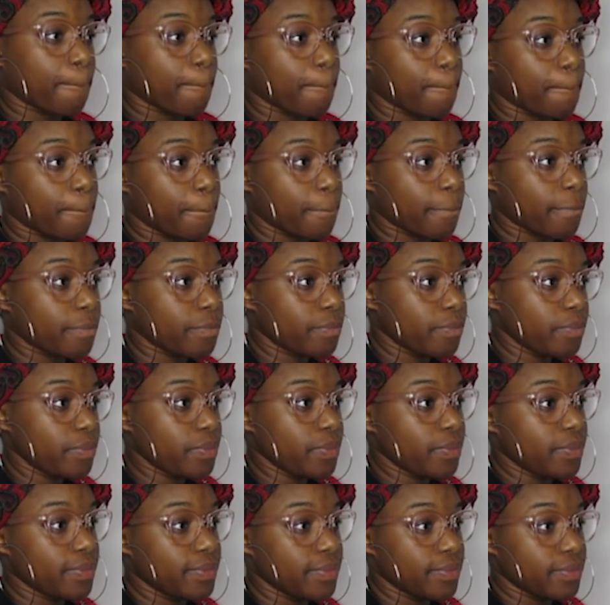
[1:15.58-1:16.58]
oh, so your favorite
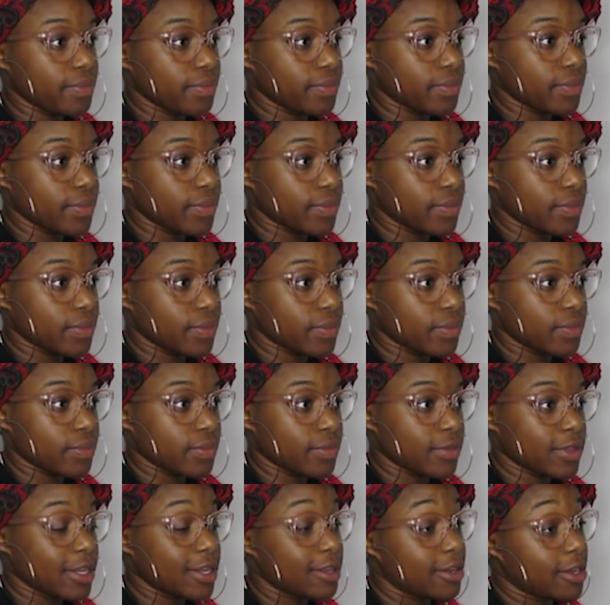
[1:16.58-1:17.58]
color is red, huh?
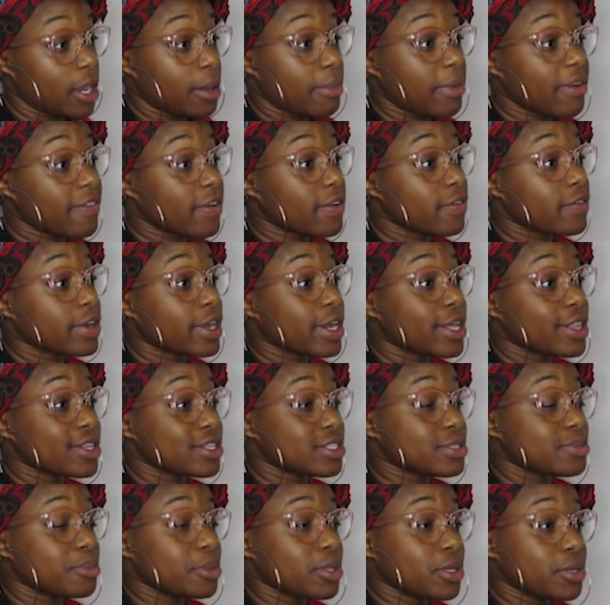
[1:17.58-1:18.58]
No, my favorite color
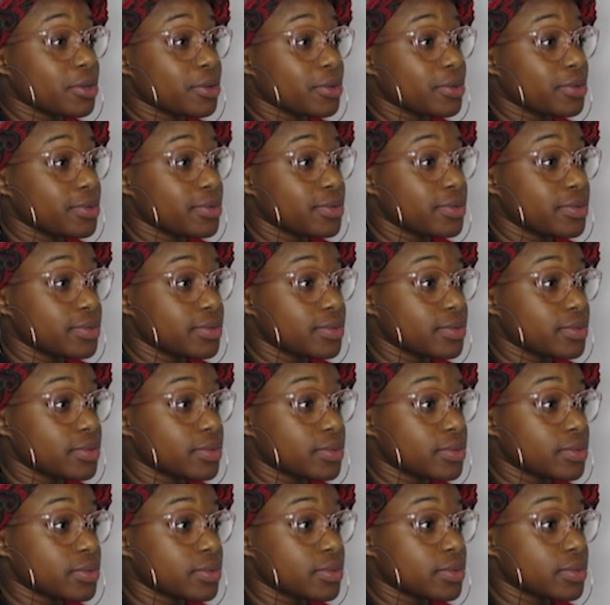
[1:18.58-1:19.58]
is blue. Oh, so,
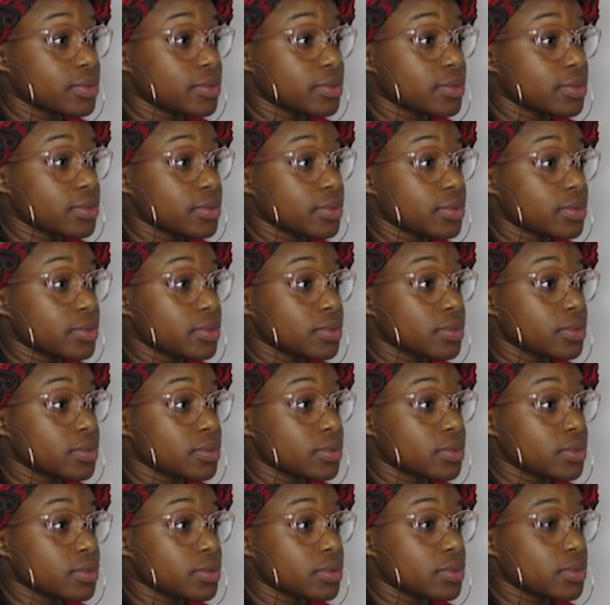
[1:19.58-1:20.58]
so you really want to be a
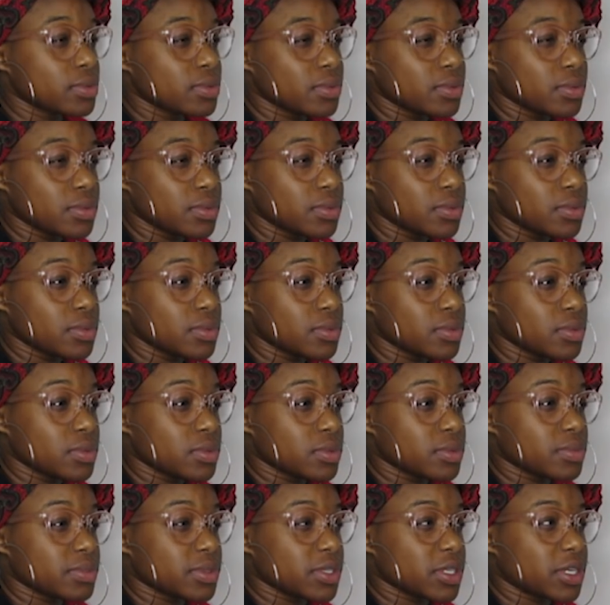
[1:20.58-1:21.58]
Zeta?
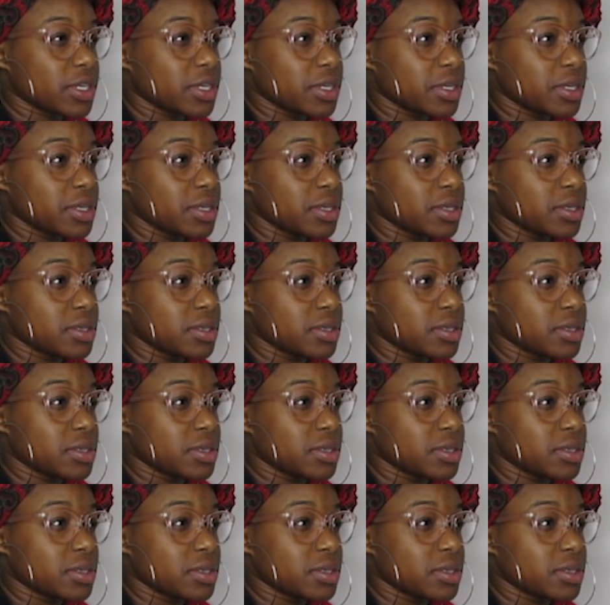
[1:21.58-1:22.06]
I'm sorry?